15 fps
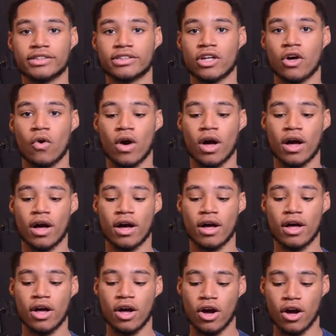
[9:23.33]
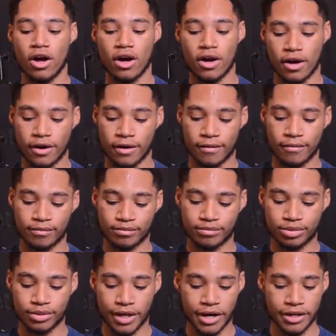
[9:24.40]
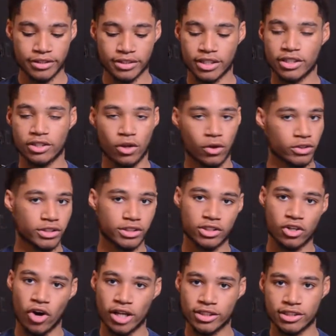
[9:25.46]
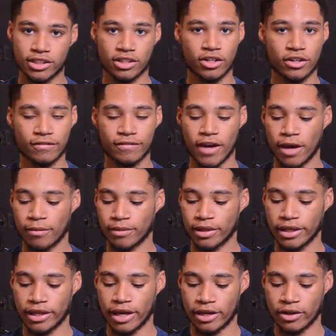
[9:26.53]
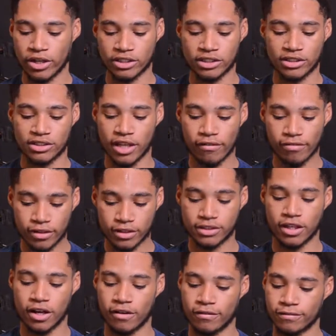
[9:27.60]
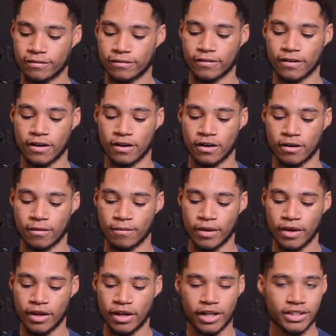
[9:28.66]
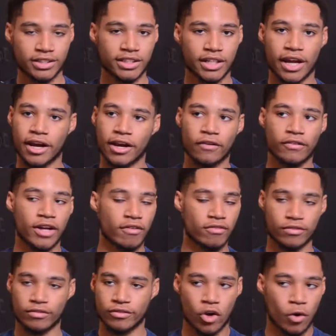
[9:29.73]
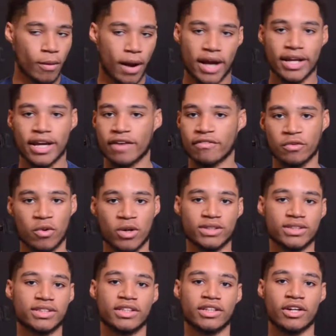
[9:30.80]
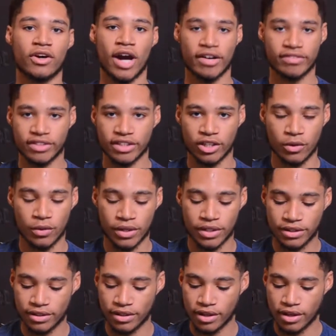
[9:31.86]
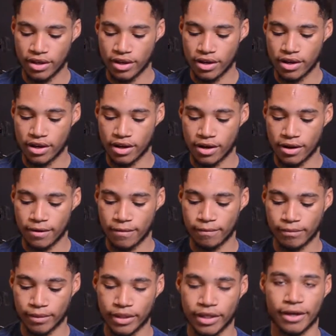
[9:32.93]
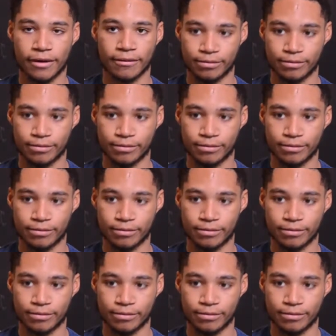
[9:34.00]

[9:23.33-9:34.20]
So prayers and condolences go out to the Cook family. I know it's definitely tough. In a scenario nobody ever wants to have to deal with. But yeah.